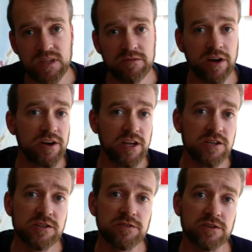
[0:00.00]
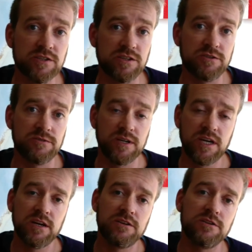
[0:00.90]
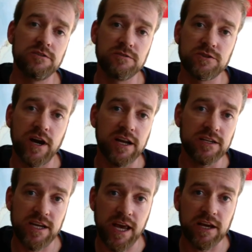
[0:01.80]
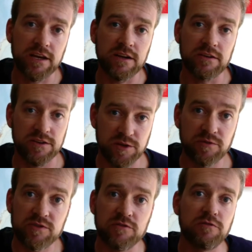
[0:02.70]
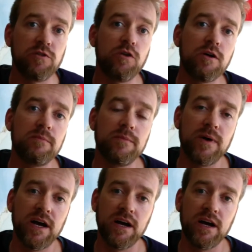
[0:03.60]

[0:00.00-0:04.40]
very useful to try to take to form